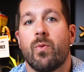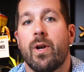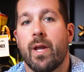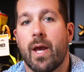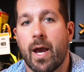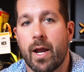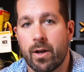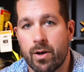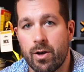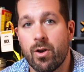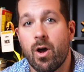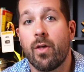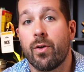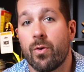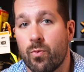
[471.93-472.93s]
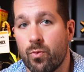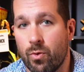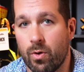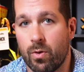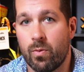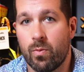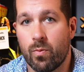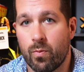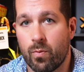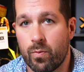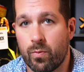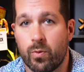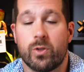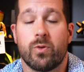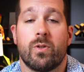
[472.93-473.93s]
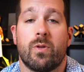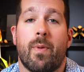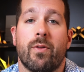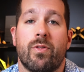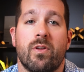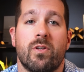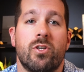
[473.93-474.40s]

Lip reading: wanted to add another rule, which was about the